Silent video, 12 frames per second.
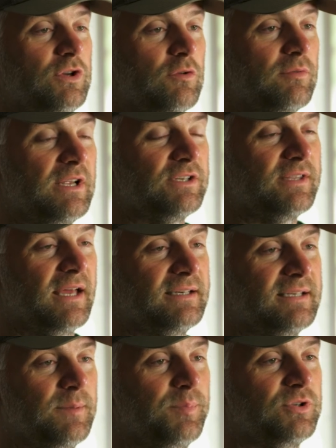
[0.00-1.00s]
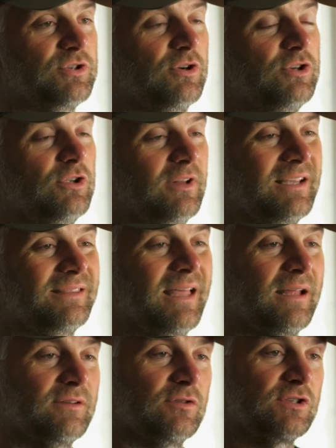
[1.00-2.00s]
When you reach that temperature and you let that